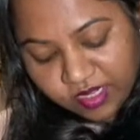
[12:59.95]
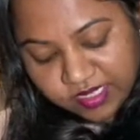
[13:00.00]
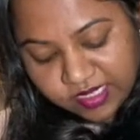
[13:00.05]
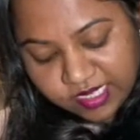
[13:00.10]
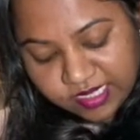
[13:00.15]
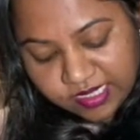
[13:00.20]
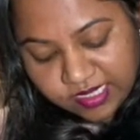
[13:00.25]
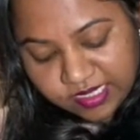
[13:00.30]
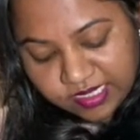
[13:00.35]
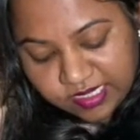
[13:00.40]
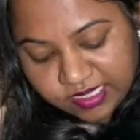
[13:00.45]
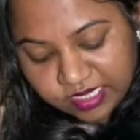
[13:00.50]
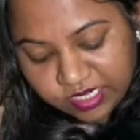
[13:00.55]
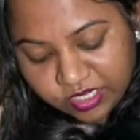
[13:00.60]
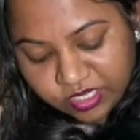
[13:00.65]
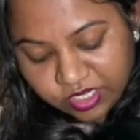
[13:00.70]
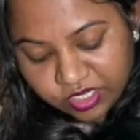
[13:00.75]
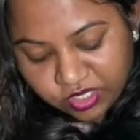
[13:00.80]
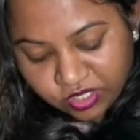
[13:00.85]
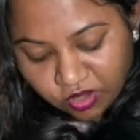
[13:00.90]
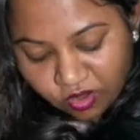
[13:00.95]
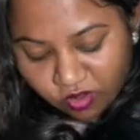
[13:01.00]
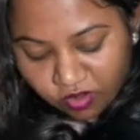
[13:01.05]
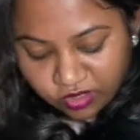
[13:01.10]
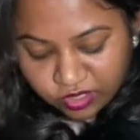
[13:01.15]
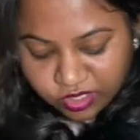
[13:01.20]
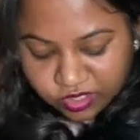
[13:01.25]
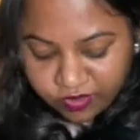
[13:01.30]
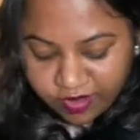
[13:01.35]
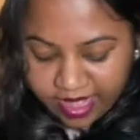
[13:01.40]
that this dish is
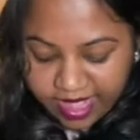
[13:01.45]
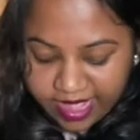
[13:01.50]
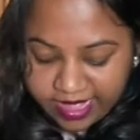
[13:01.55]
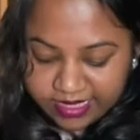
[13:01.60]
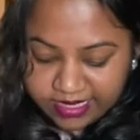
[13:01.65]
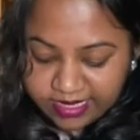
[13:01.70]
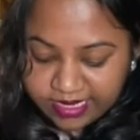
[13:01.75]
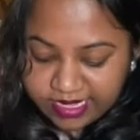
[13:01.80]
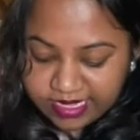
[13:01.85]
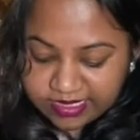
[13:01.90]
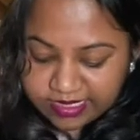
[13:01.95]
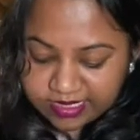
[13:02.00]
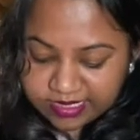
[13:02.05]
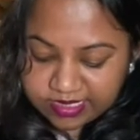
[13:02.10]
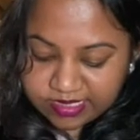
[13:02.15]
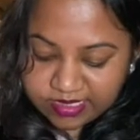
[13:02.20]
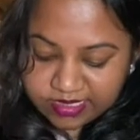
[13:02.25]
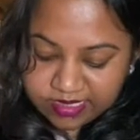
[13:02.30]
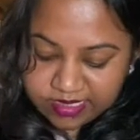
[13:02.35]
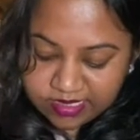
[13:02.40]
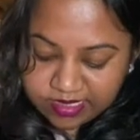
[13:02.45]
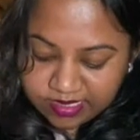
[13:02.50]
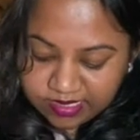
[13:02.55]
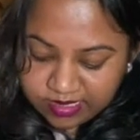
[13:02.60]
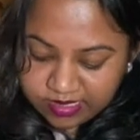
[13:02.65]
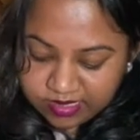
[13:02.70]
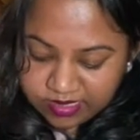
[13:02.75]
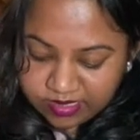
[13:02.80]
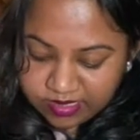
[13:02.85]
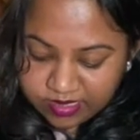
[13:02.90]
also eggless,
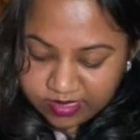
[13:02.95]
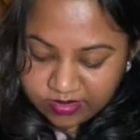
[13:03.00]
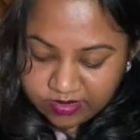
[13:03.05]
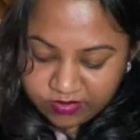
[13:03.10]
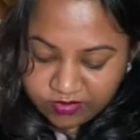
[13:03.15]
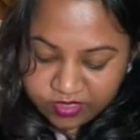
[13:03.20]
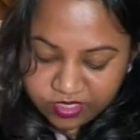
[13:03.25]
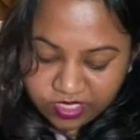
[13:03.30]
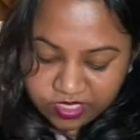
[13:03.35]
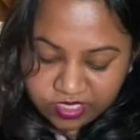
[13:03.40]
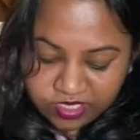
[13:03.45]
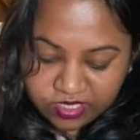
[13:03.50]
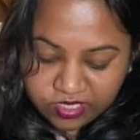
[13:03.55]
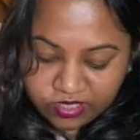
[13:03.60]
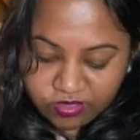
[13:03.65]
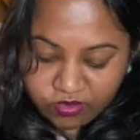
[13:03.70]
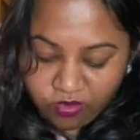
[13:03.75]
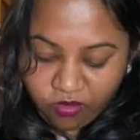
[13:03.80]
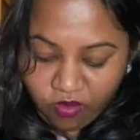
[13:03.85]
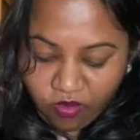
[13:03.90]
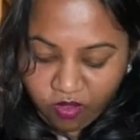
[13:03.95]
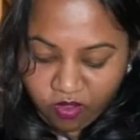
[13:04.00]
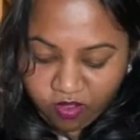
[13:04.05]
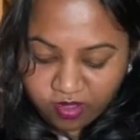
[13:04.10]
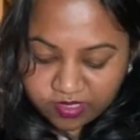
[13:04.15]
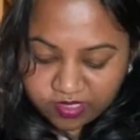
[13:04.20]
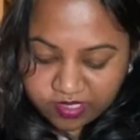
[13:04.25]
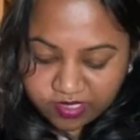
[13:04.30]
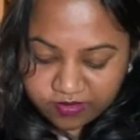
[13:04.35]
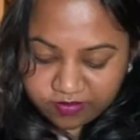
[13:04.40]
which is so
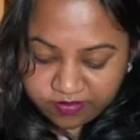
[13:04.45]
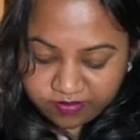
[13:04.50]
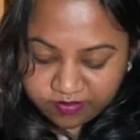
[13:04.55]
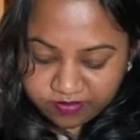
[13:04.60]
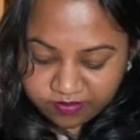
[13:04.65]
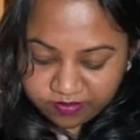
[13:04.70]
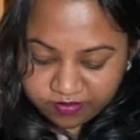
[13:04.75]
awesome